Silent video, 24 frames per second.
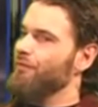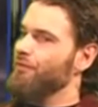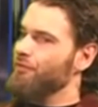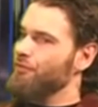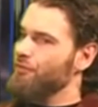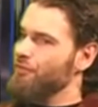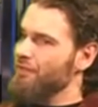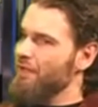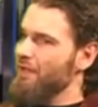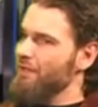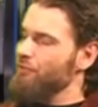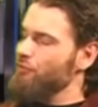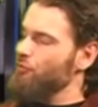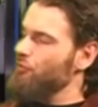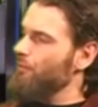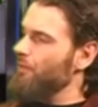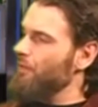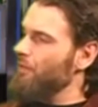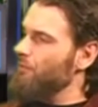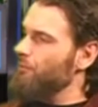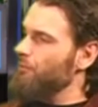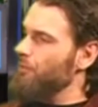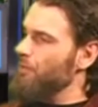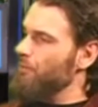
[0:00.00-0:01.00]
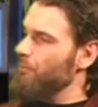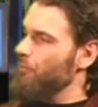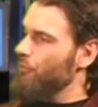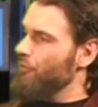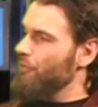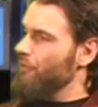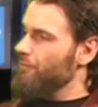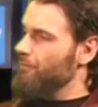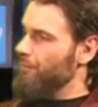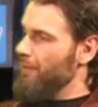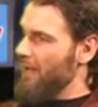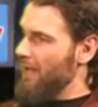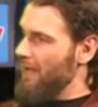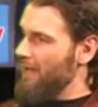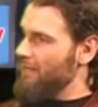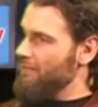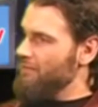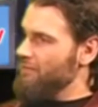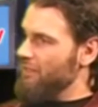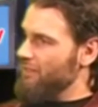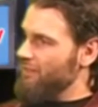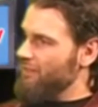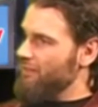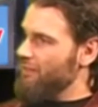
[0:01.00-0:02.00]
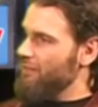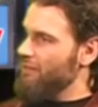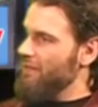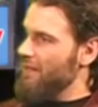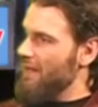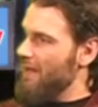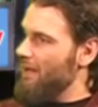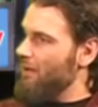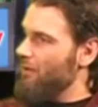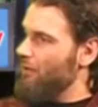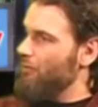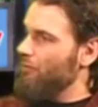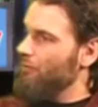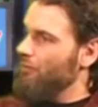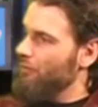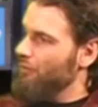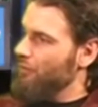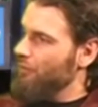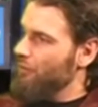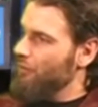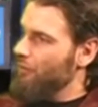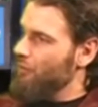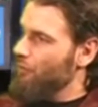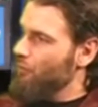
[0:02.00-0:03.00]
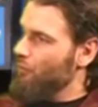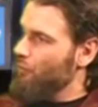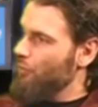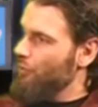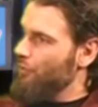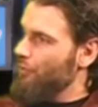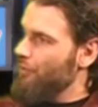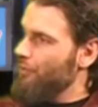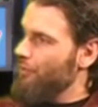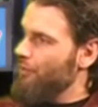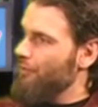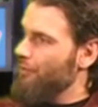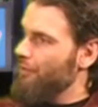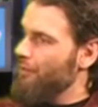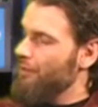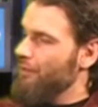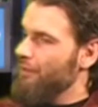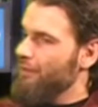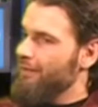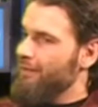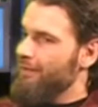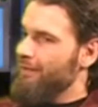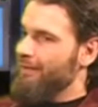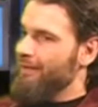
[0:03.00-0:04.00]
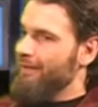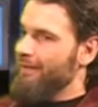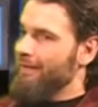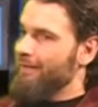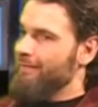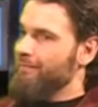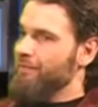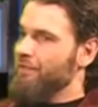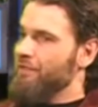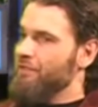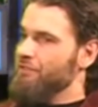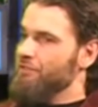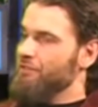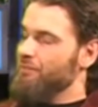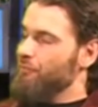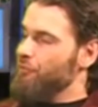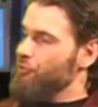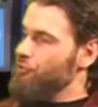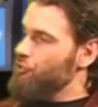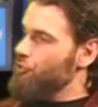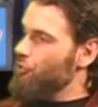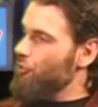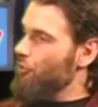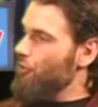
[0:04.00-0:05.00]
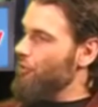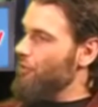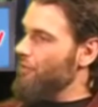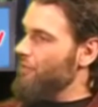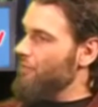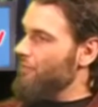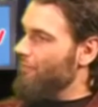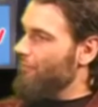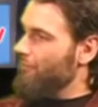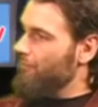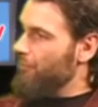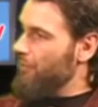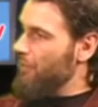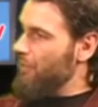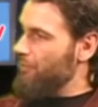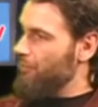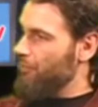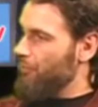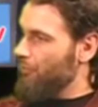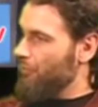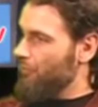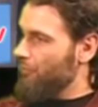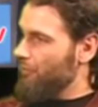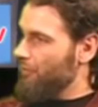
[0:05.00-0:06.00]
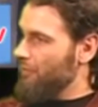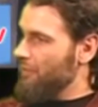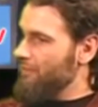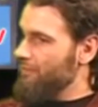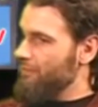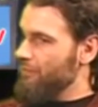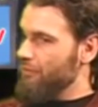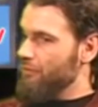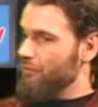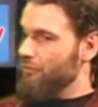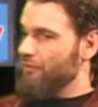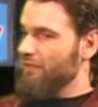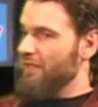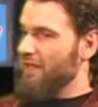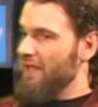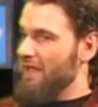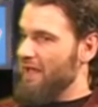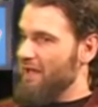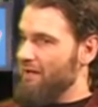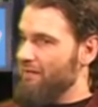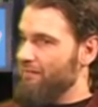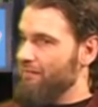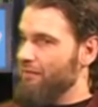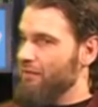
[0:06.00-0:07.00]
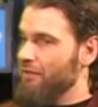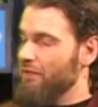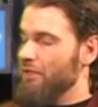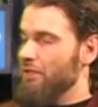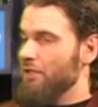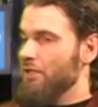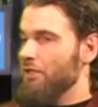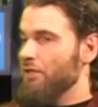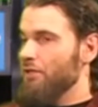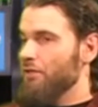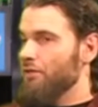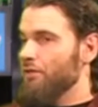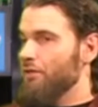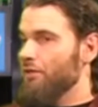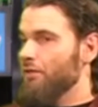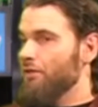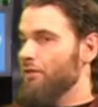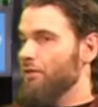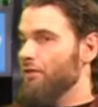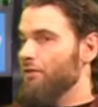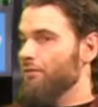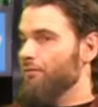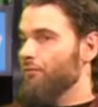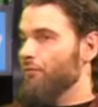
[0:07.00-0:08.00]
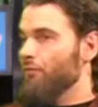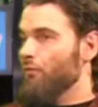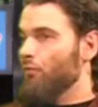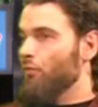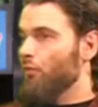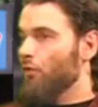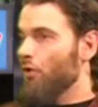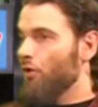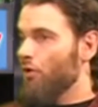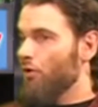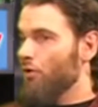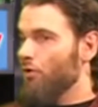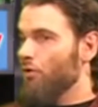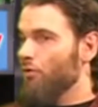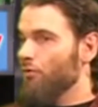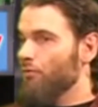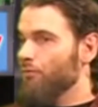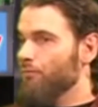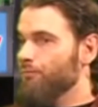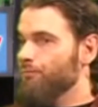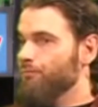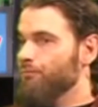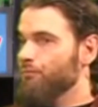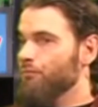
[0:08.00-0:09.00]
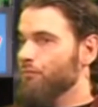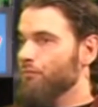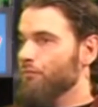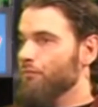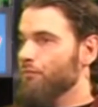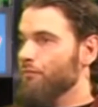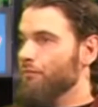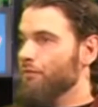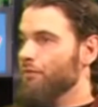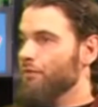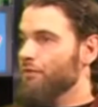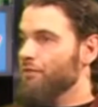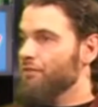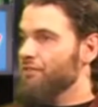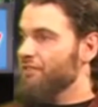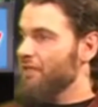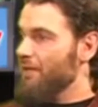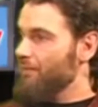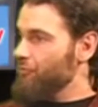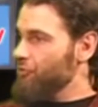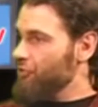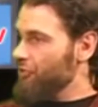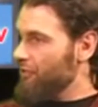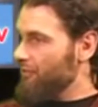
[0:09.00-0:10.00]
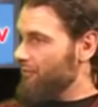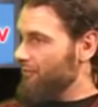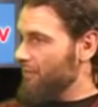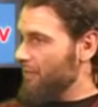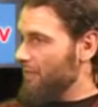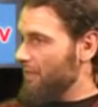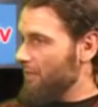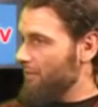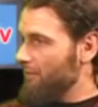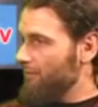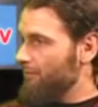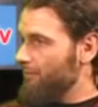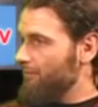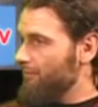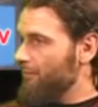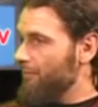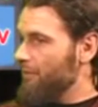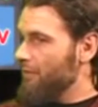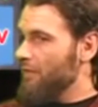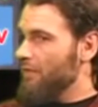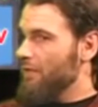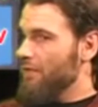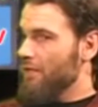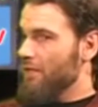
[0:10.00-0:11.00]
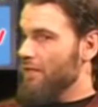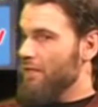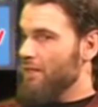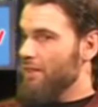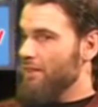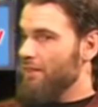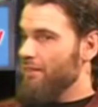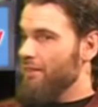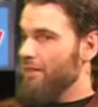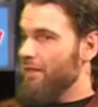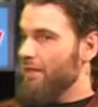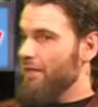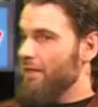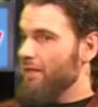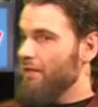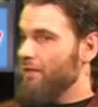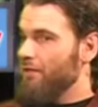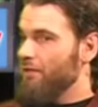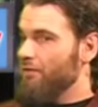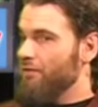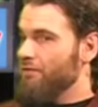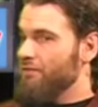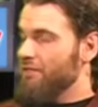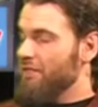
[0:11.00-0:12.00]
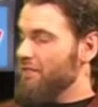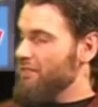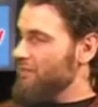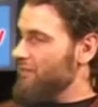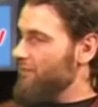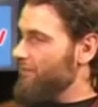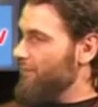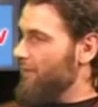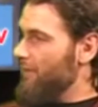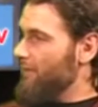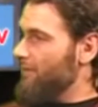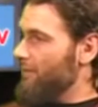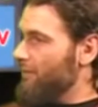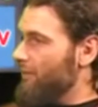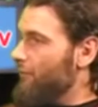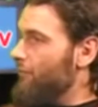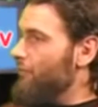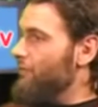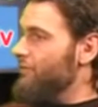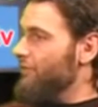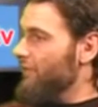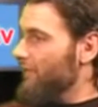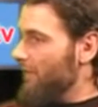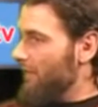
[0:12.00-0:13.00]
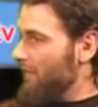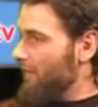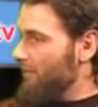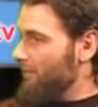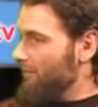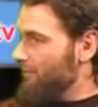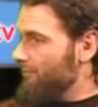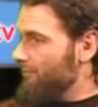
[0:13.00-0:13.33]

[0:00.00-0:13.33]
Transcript: not too many people in the past, I think now because the majority of people, even though they have the wrong conception of God, they testify that there is a God.